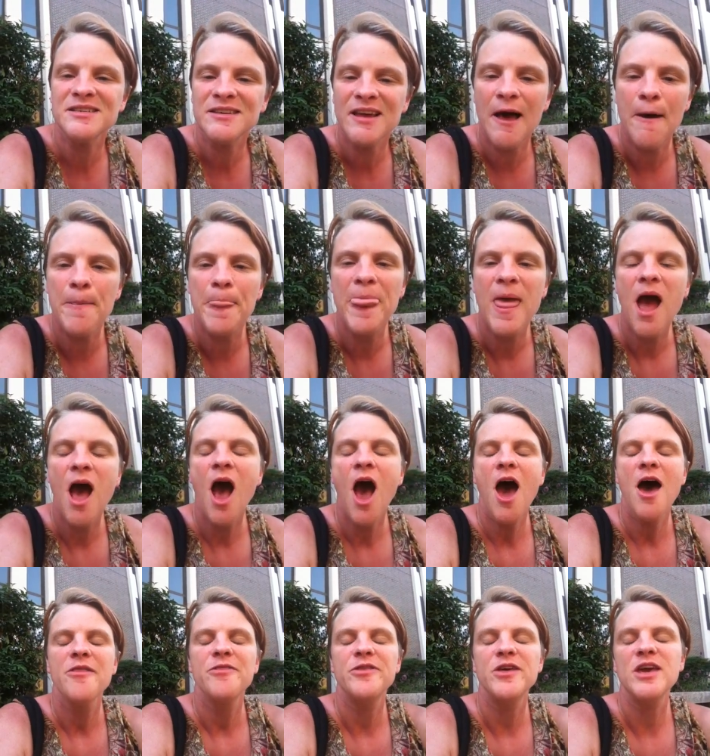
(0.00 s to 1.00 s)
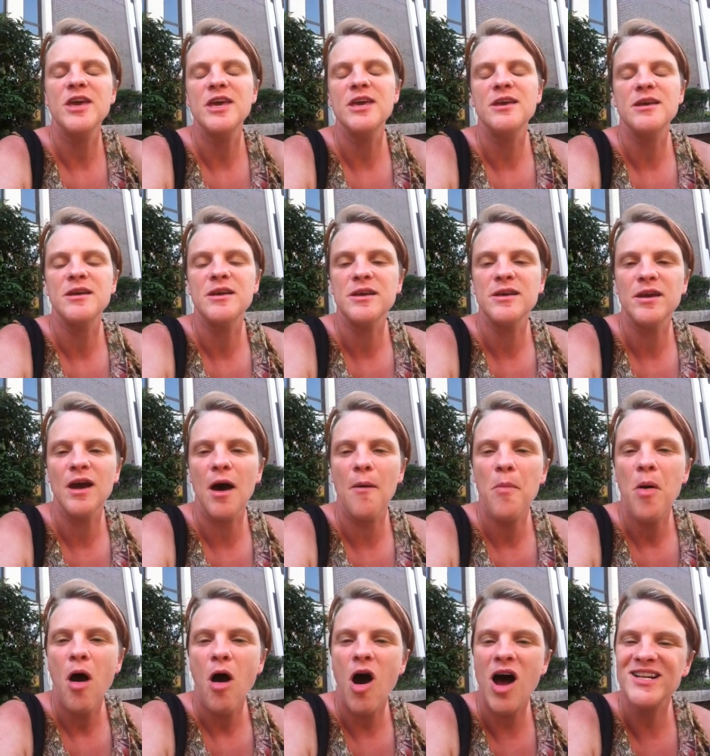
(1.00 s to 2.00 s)
uh, the
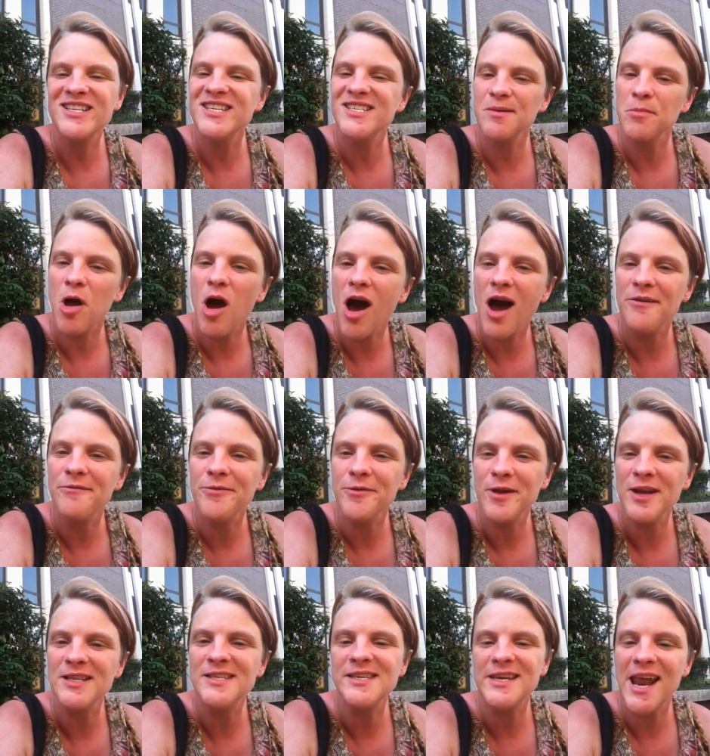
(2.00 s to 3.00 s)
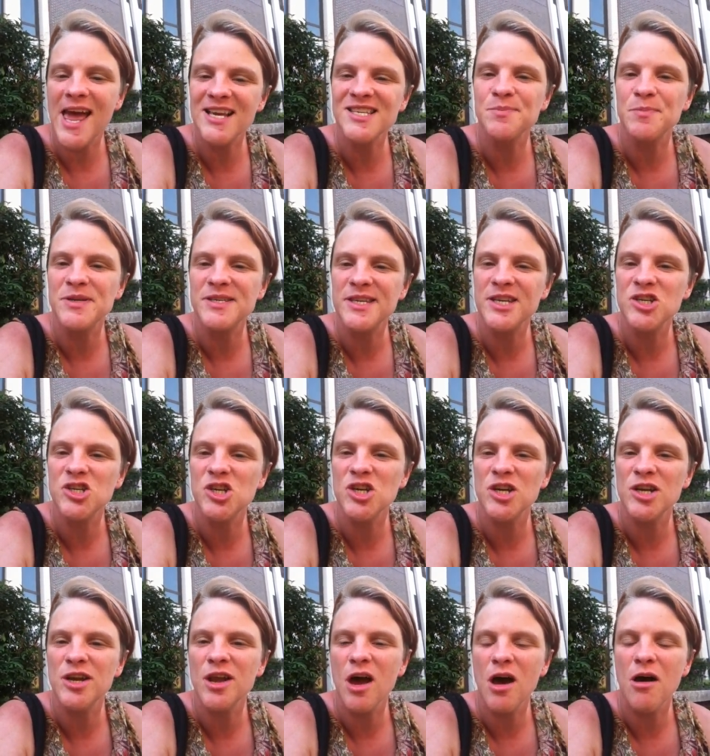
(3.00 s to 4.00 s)
yeah, Autism Conference and
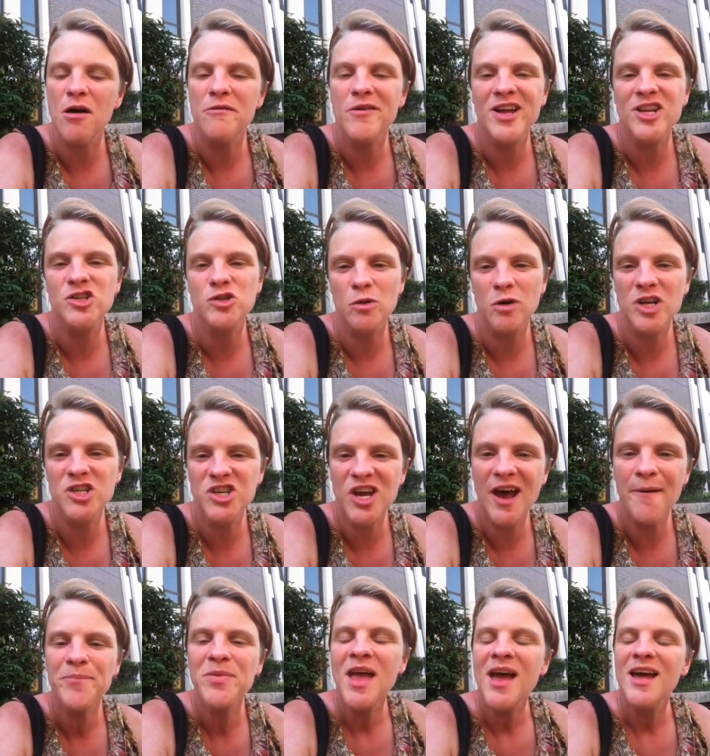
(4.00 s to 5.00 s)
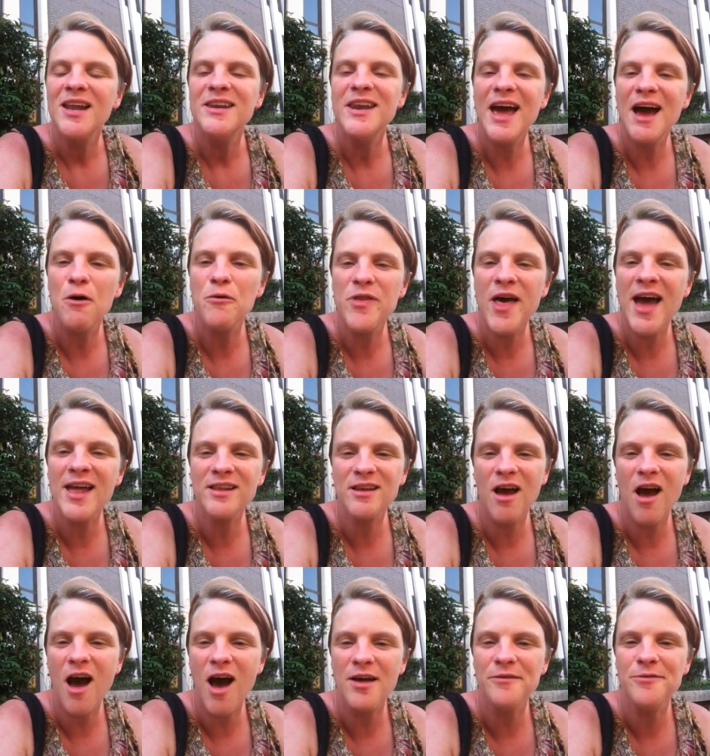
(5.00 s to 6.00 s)
Exposition of Georgia. Now that
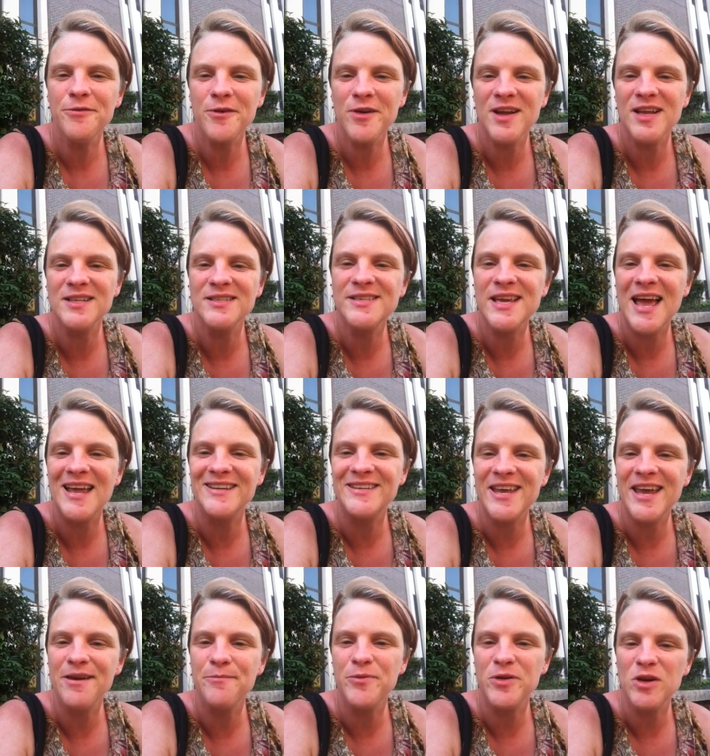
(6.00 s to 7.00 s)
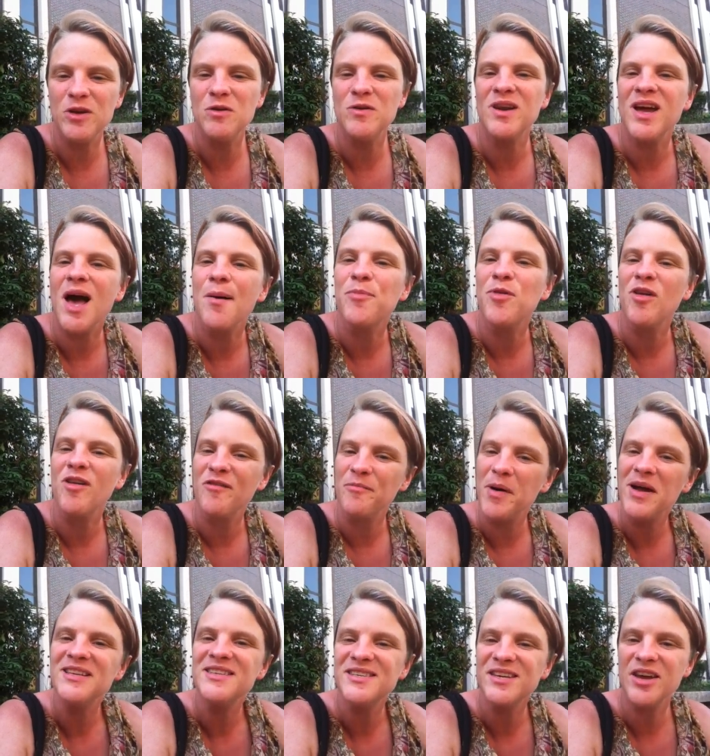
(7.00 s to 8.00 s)
conference had debuted a couple
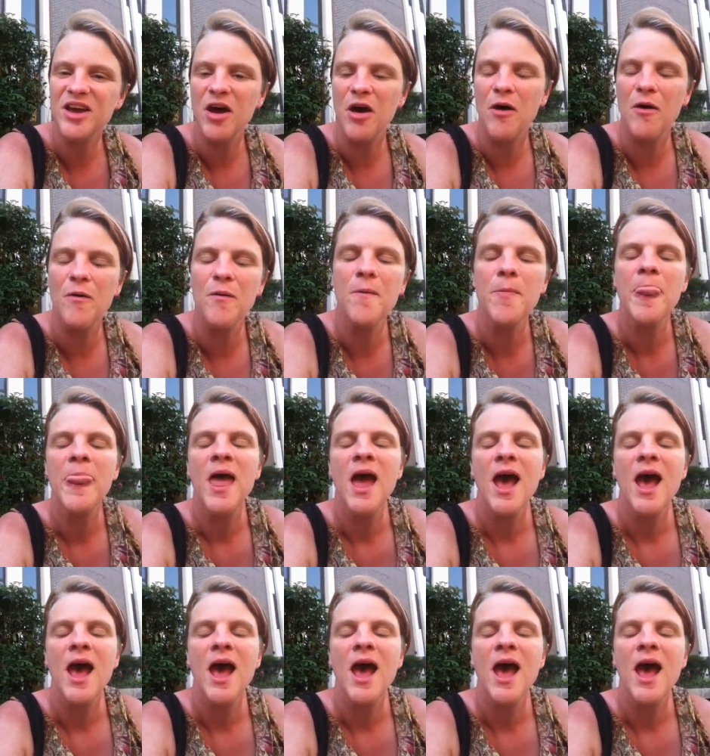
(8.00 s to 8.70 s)
of months ago